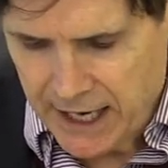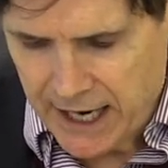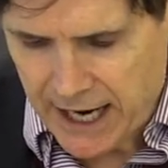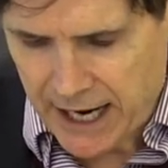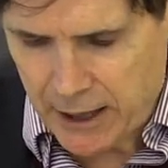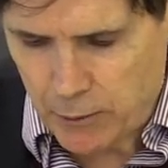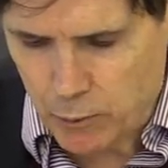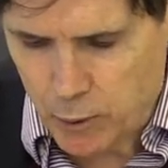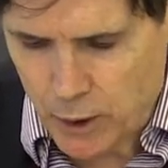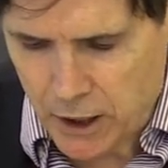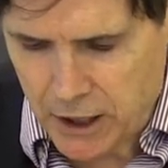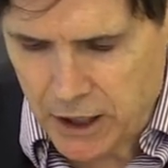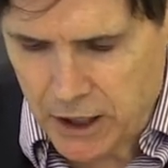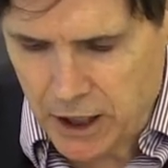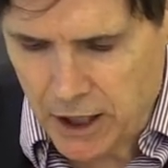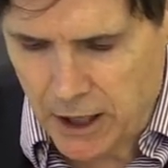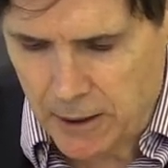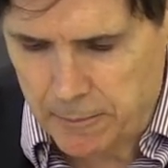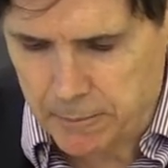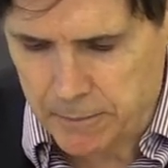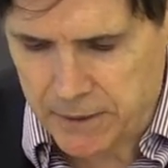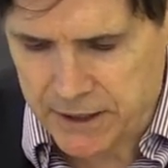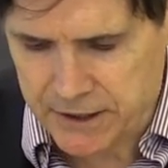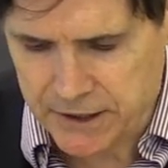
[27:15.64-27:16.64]
a
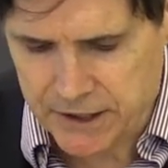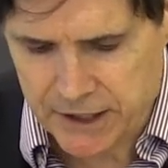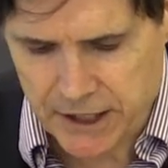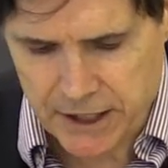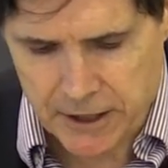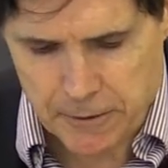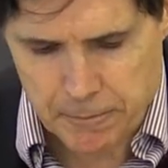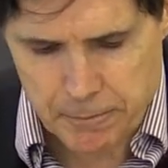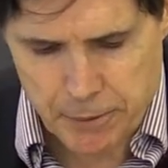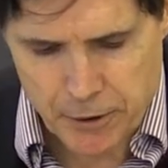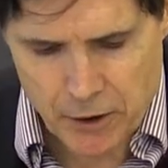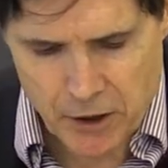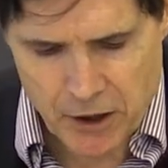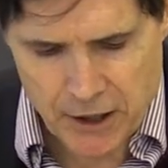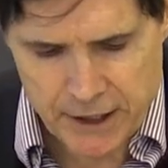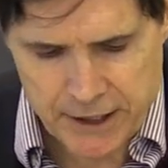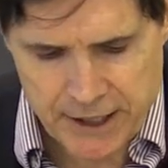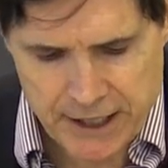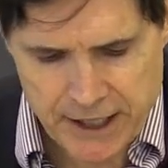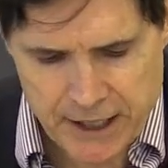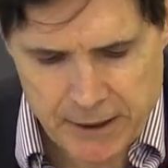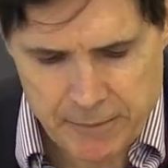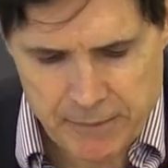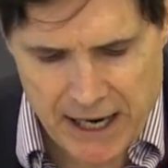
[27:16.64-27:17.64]
recumbency
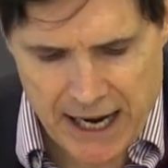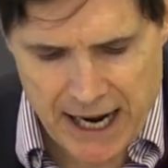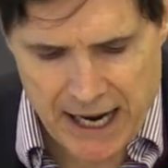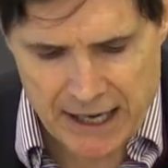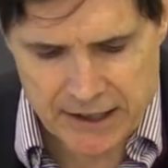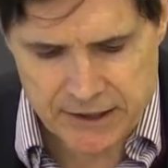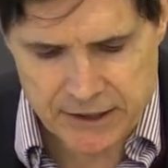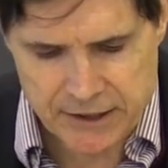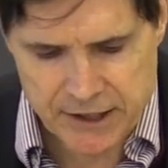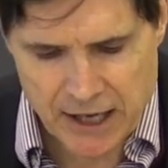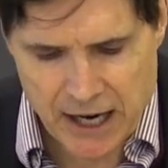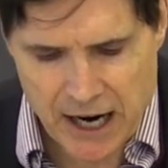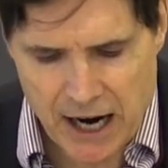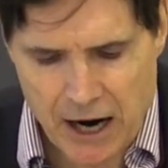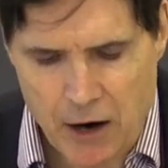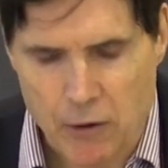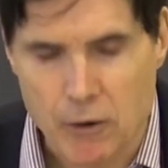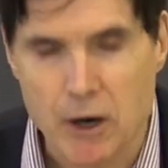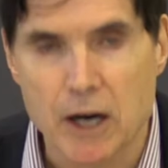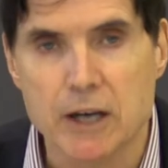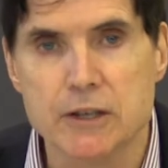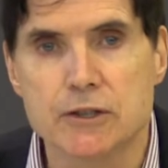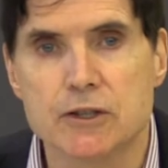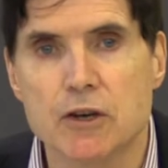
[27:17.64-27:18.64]
upon him as
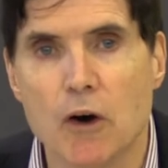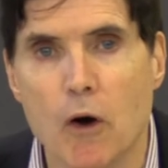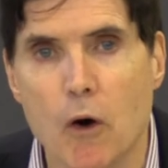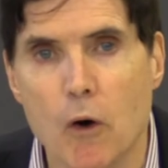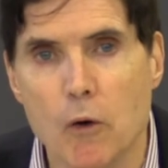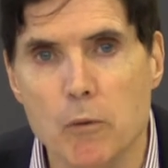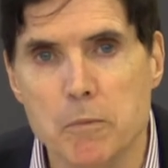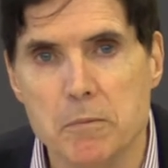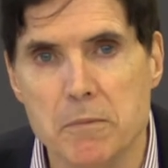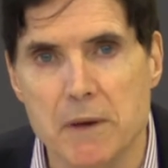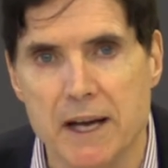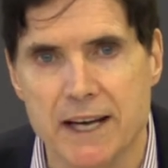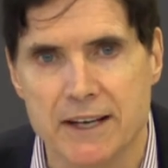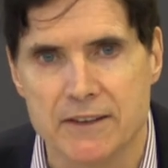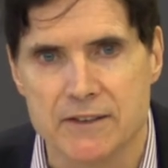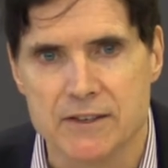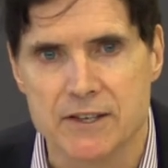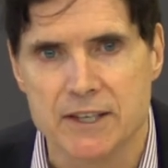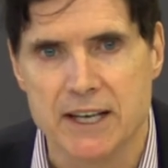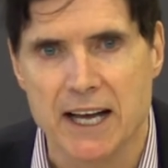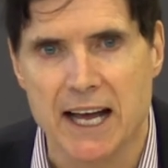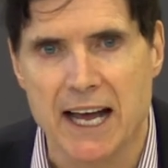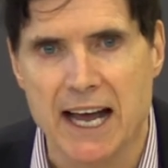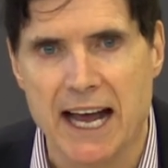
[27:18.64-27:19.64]
our
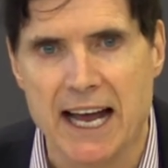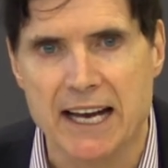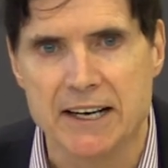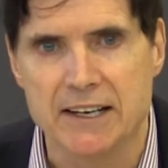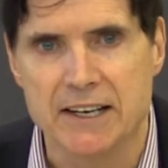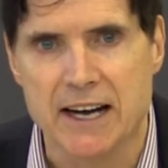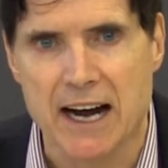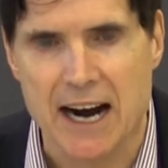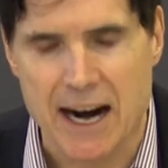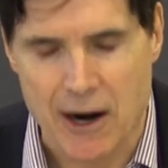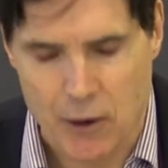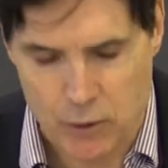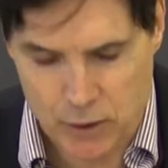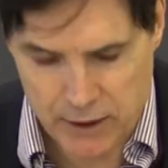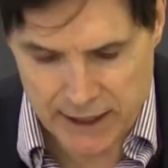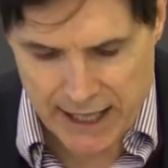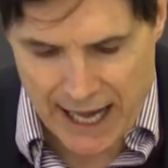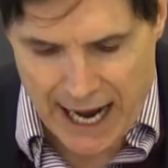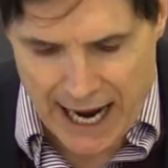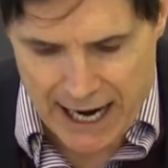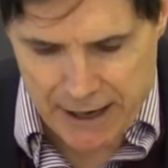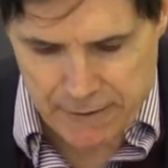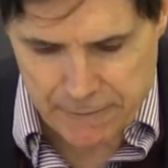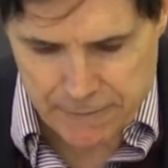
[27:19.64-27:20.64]
atonement and our
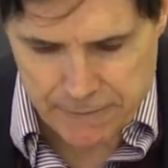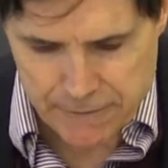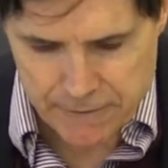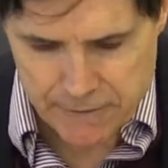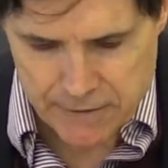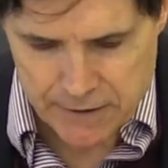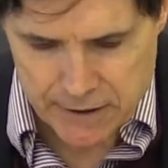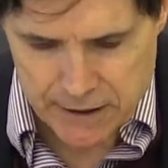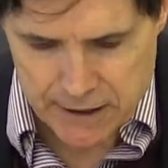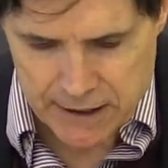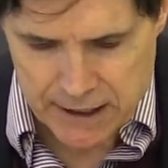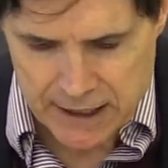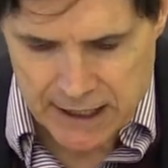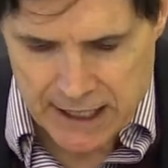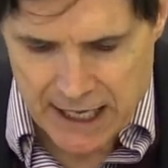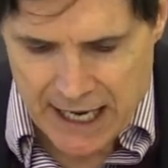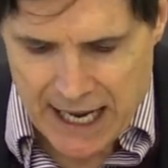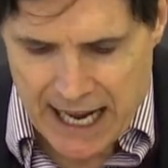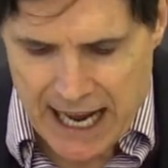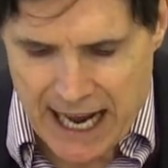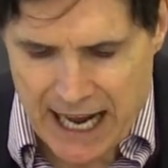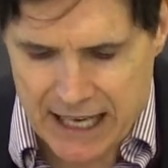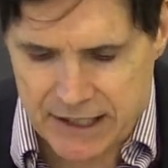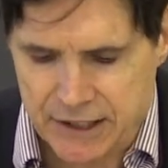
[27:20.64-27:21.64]
life,
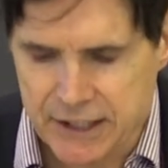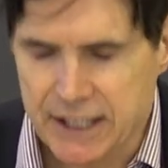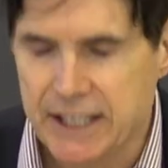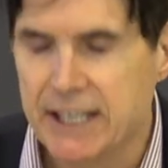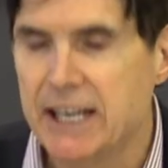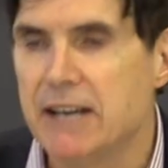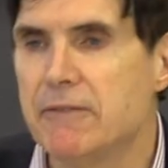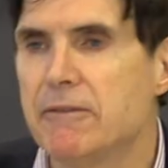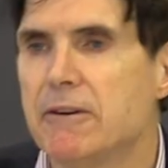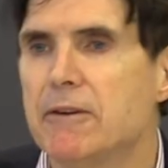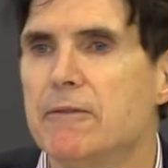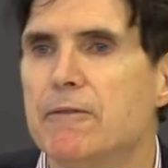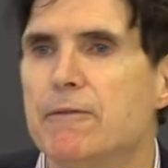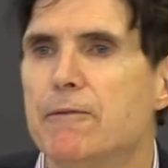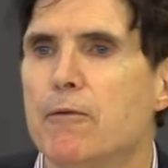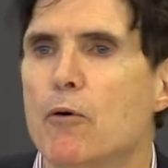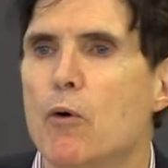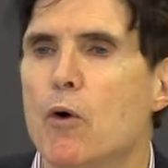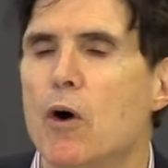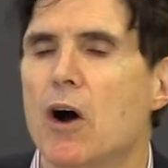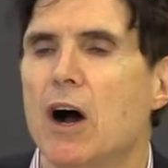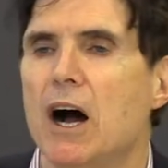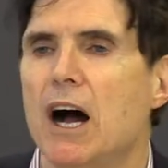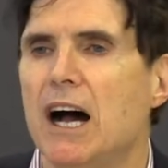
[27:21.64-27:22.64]
as given
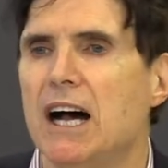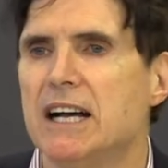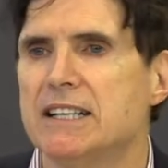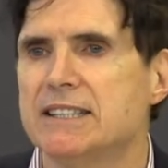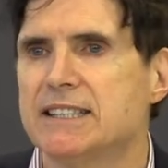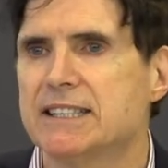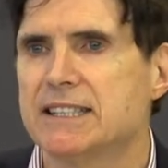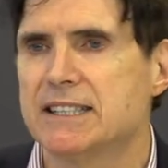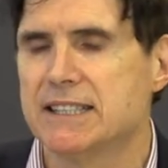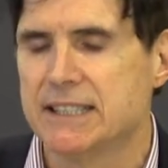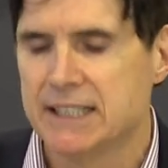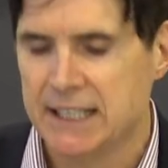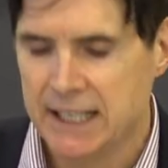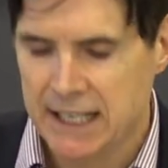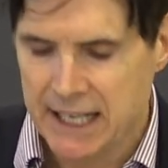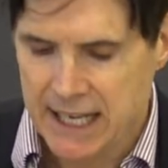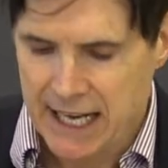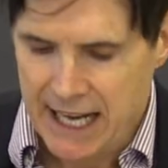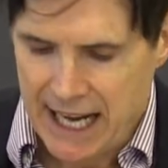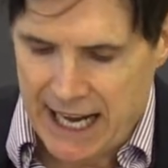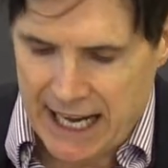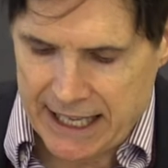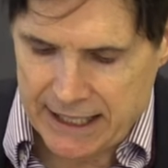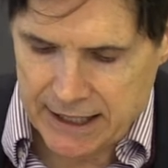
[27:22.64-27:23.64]
for us
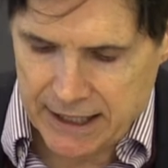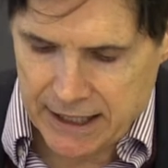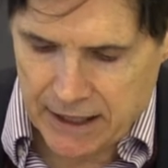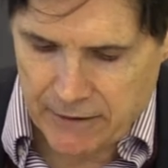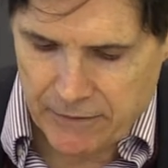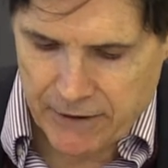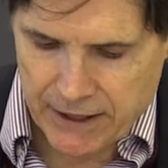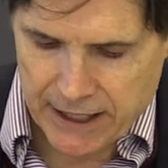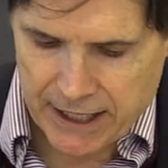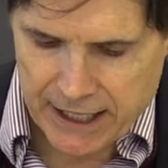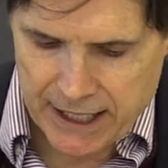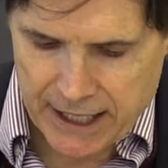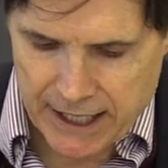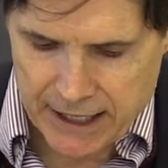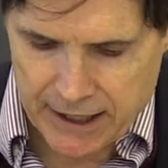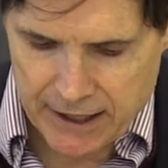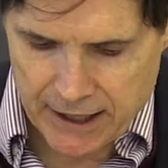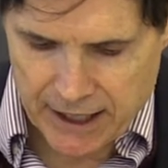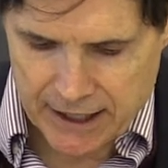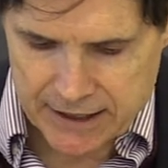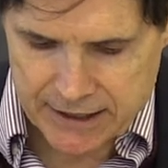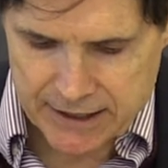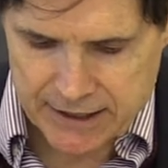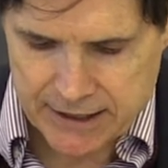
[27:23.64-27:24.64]
and living in
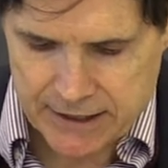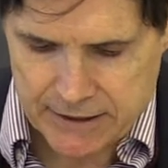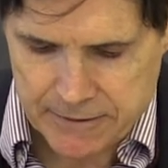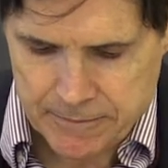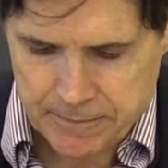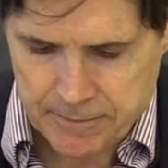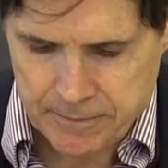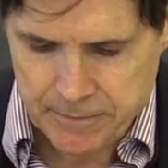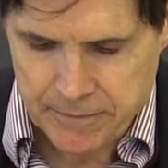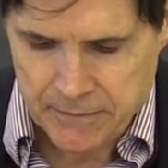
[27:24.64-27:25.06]
us.